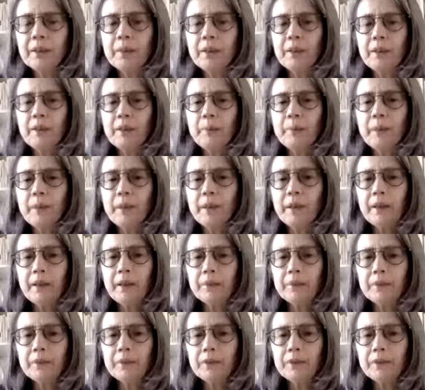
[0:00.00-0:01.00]
You might
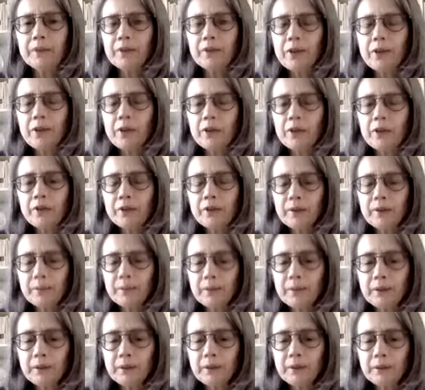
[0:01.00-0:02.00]
massage them
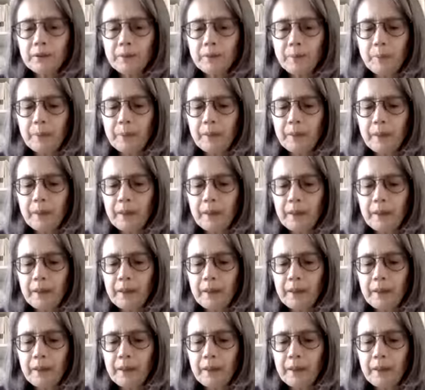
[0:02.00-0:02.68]
a little bit,